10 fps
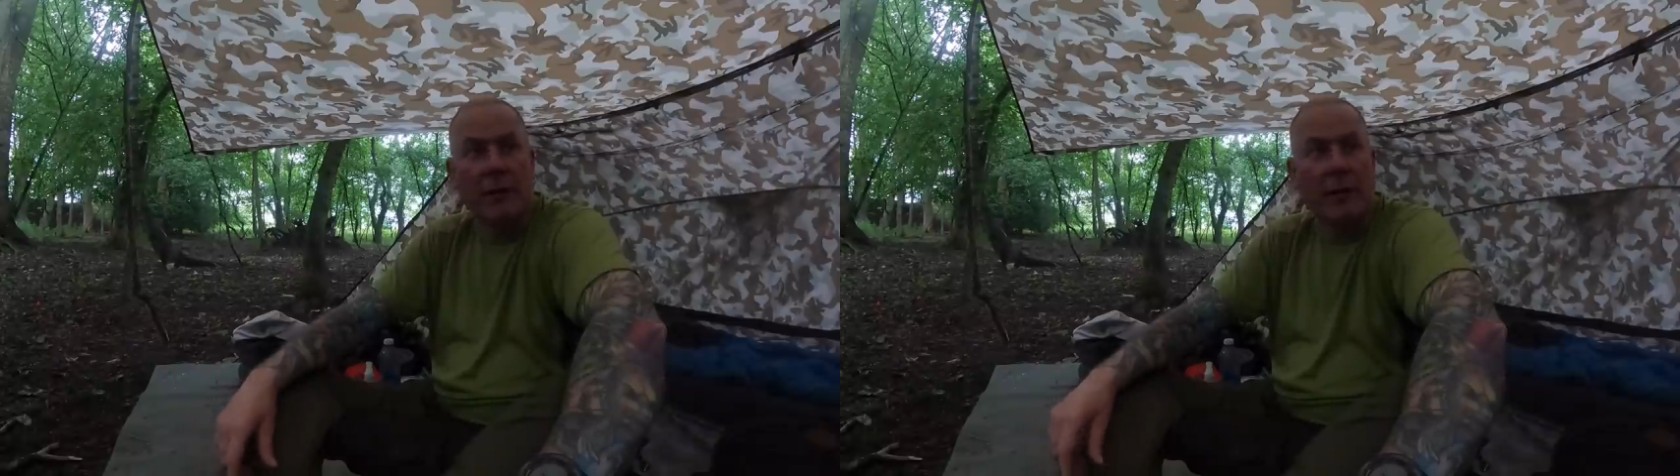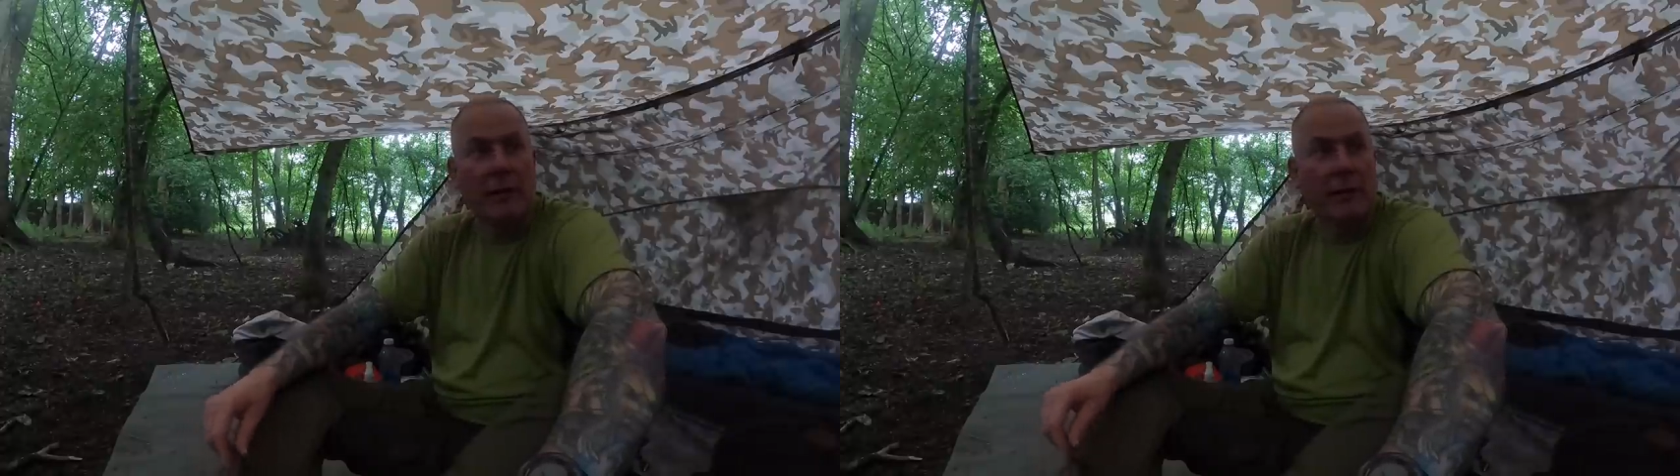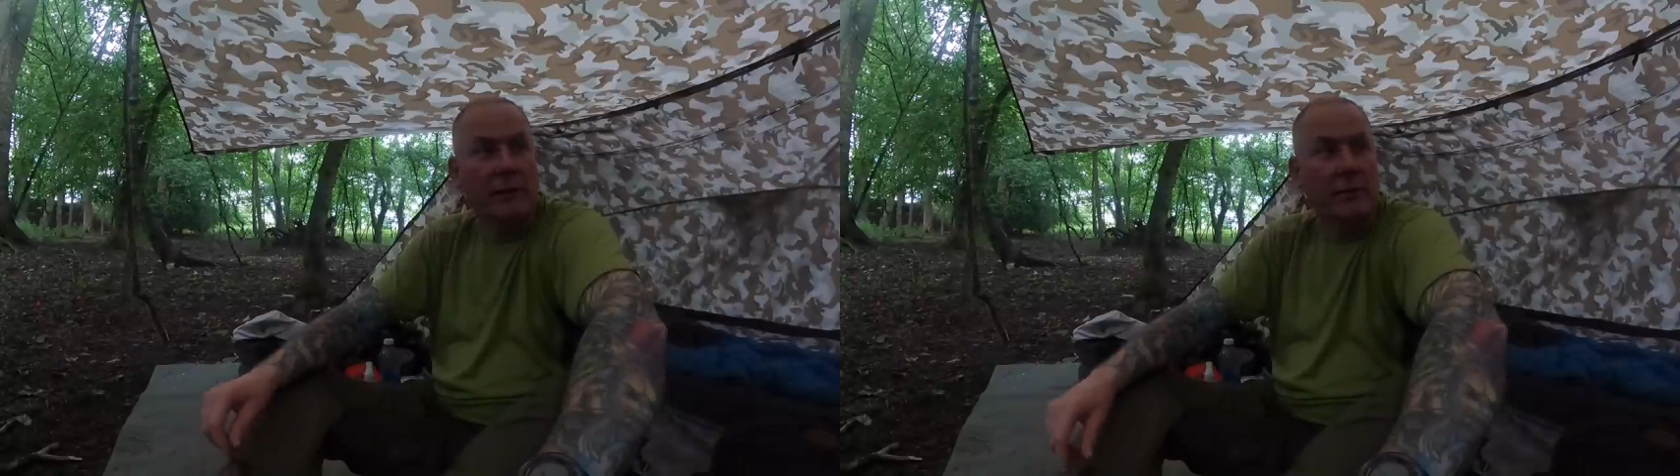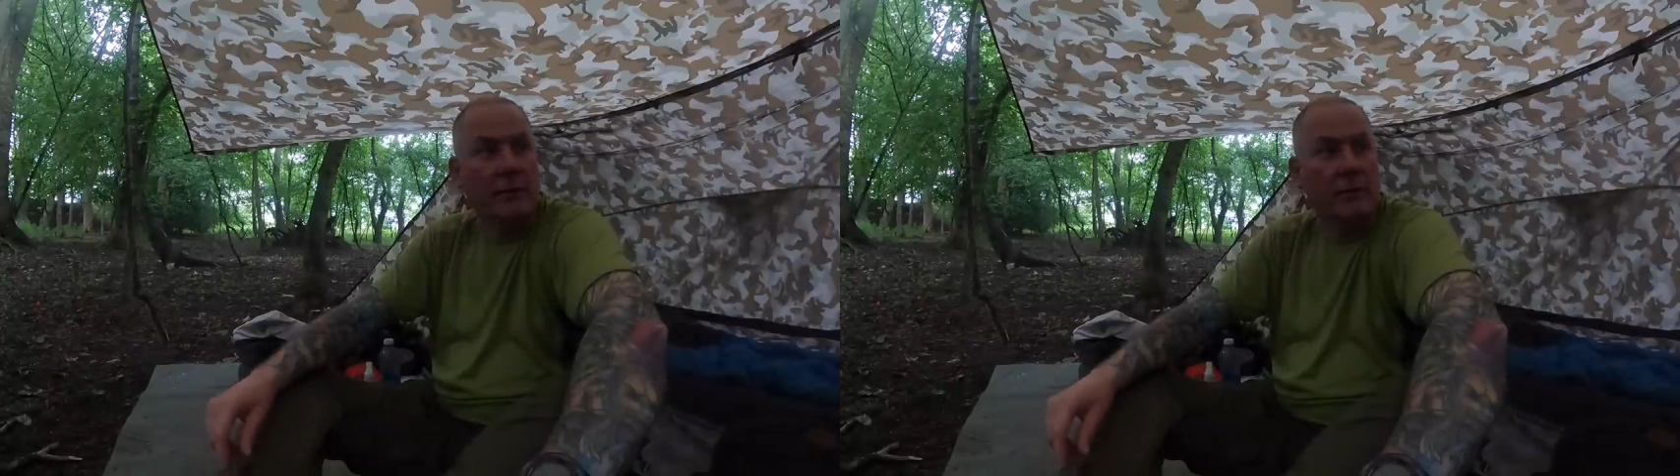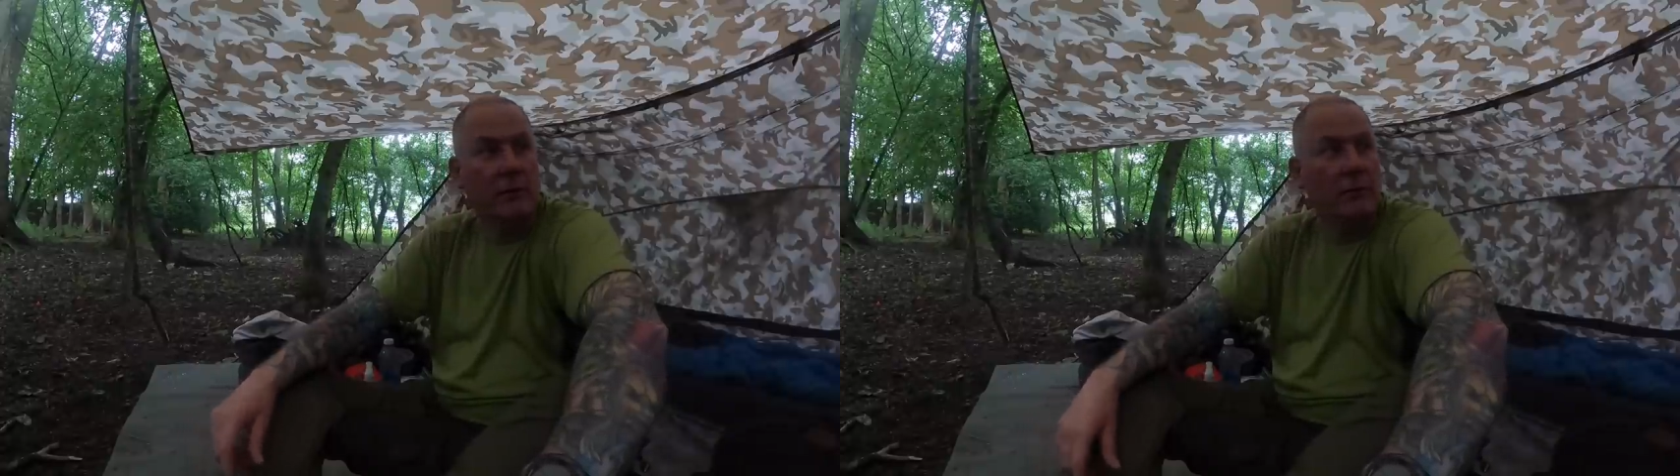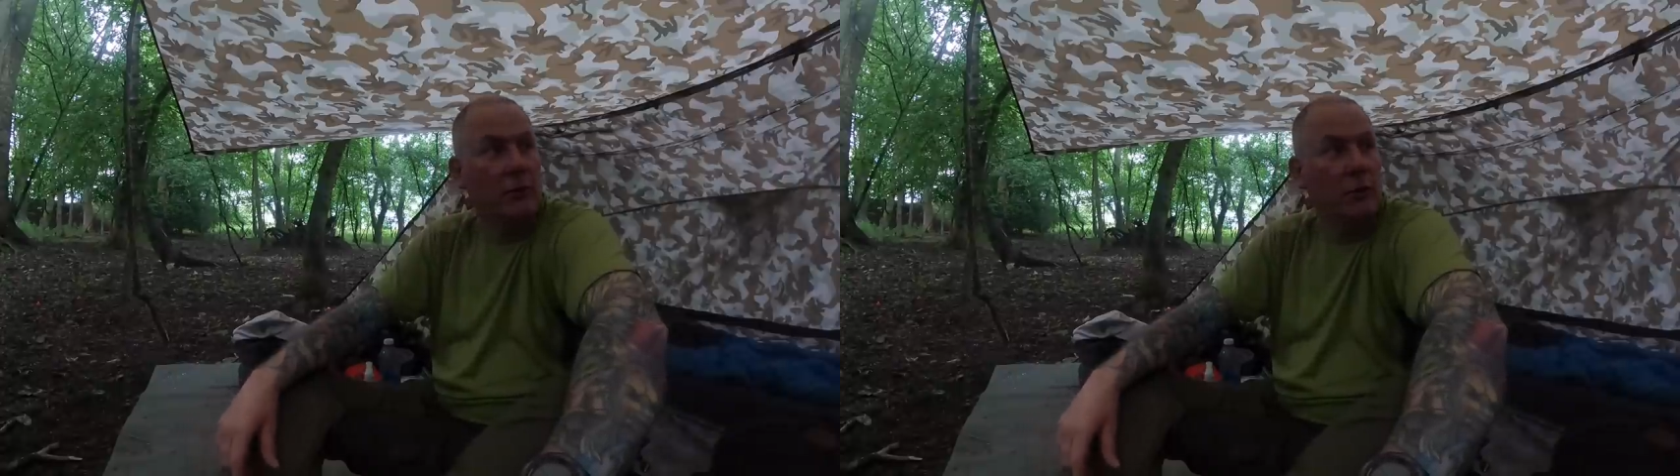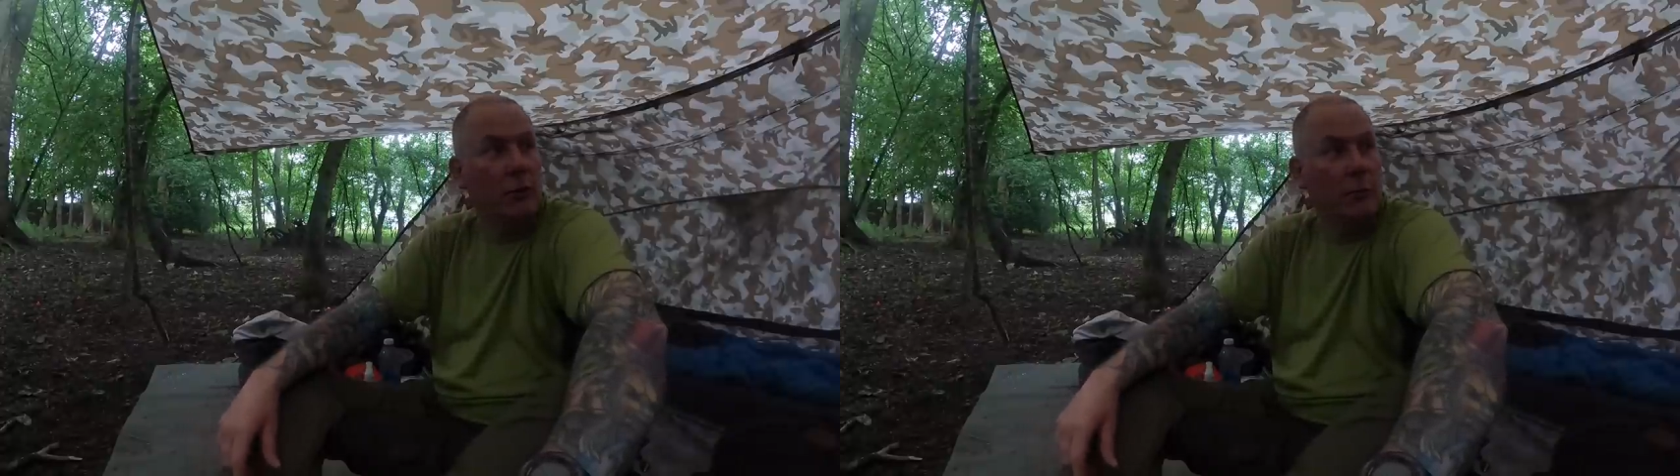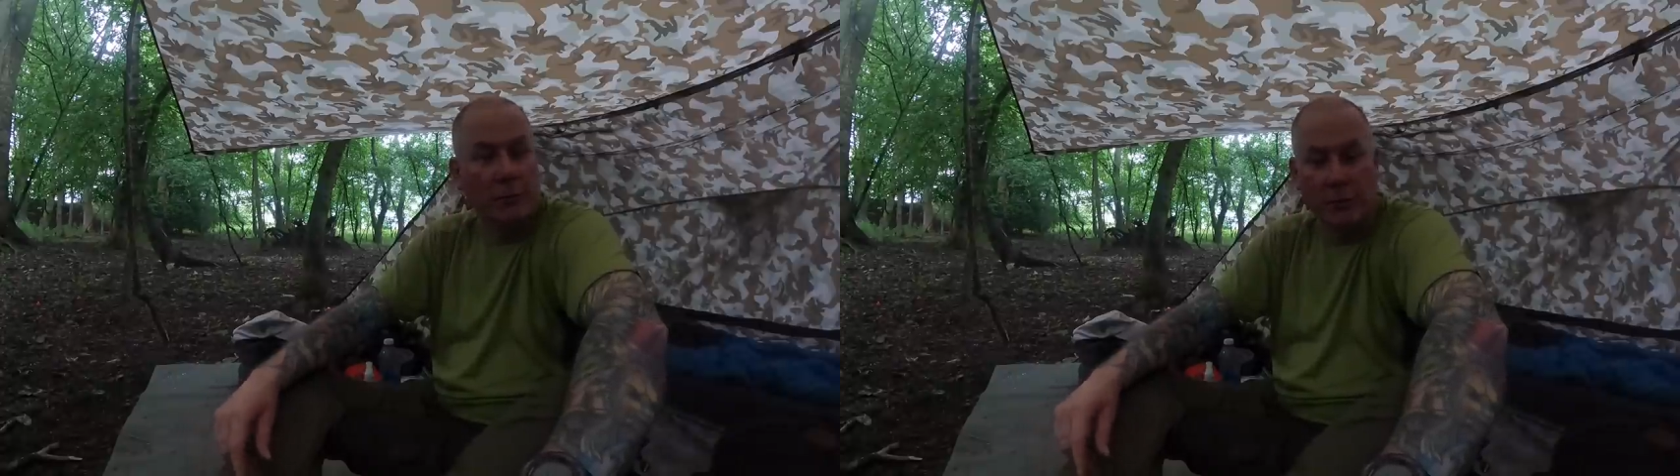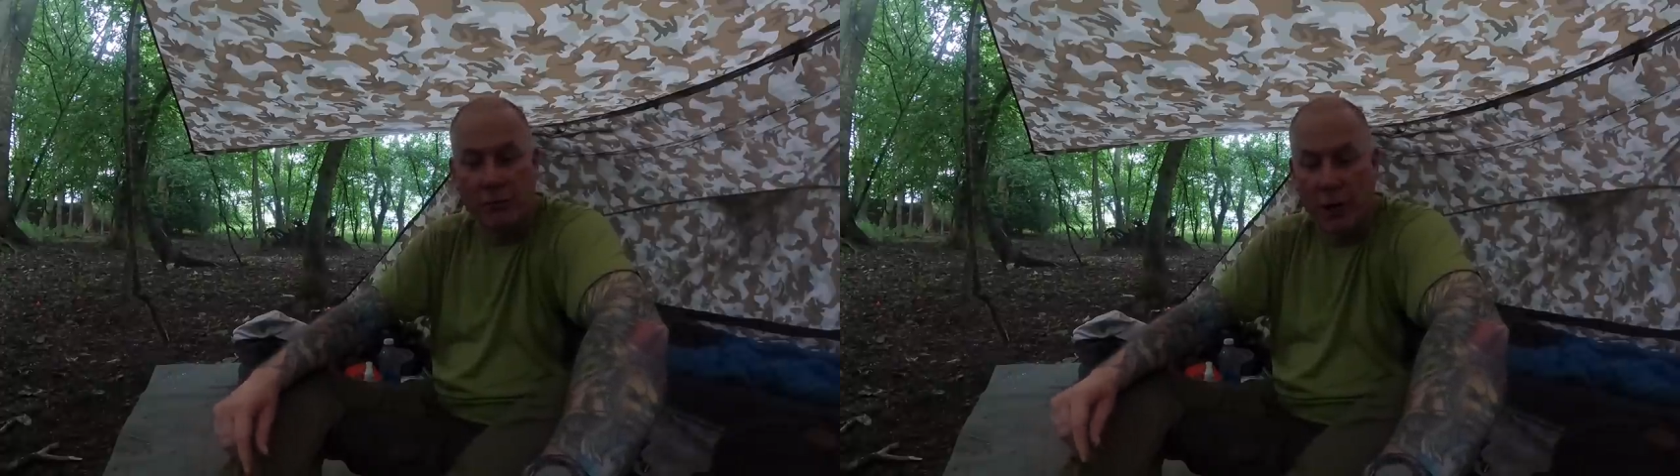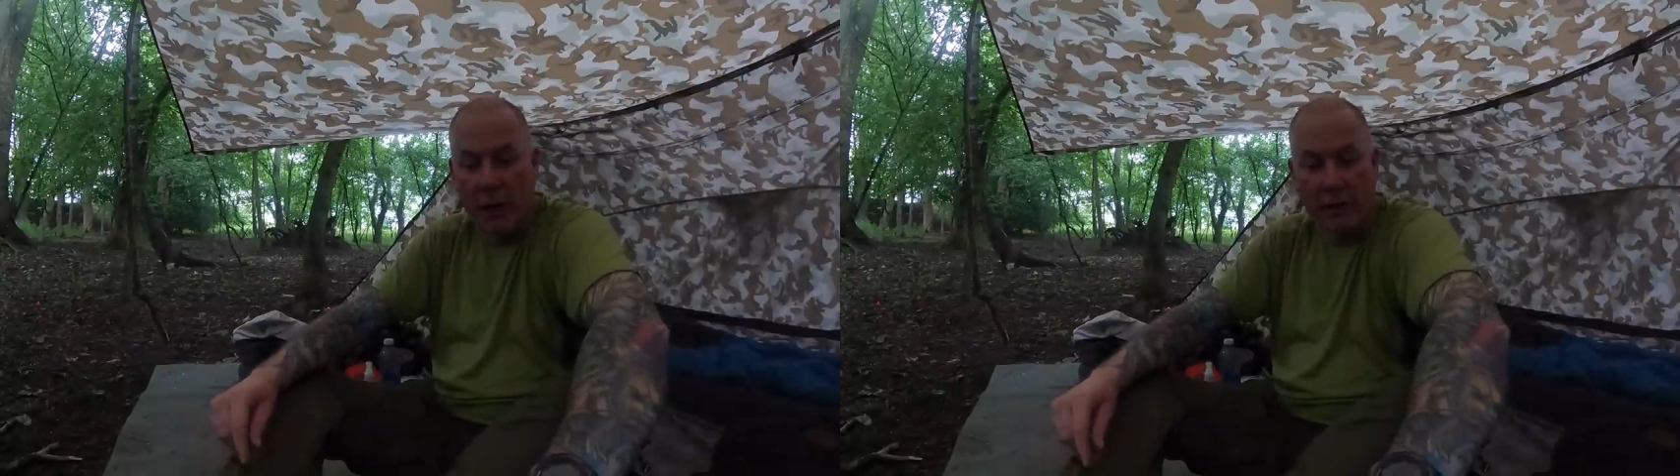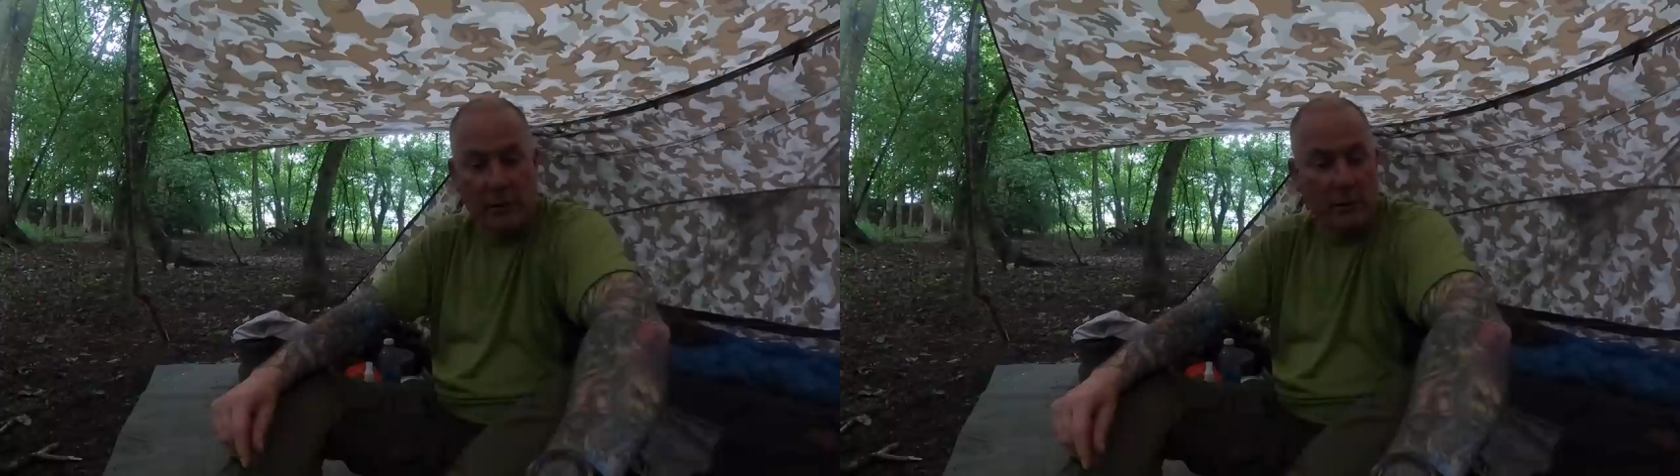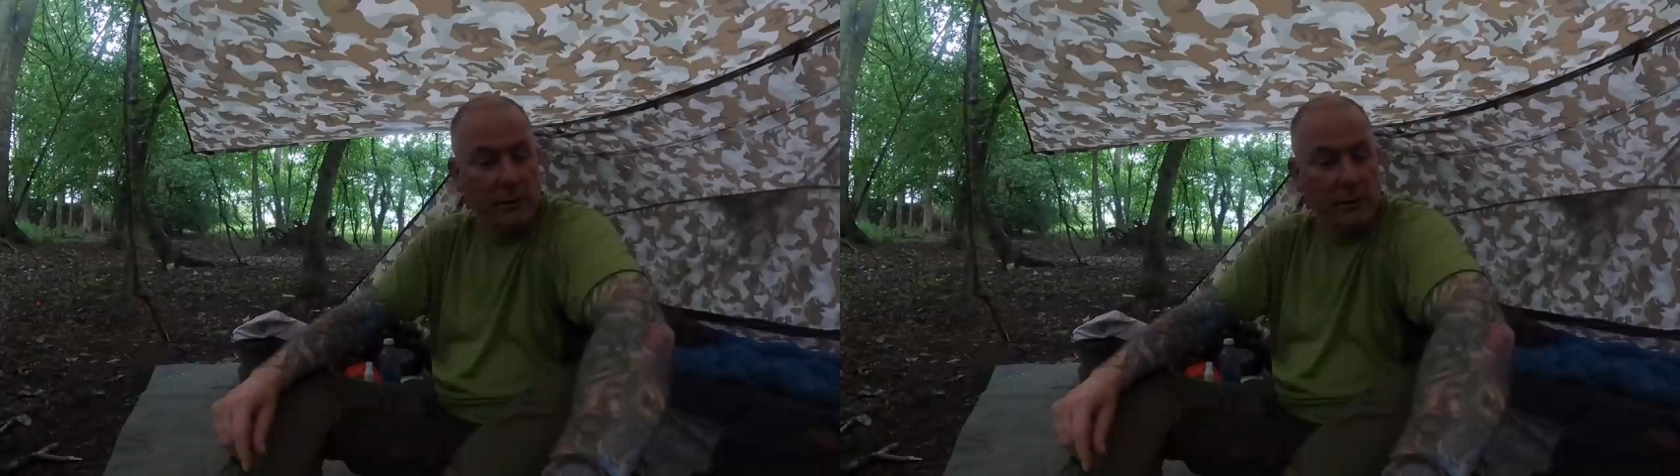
and getting it cut up and dried,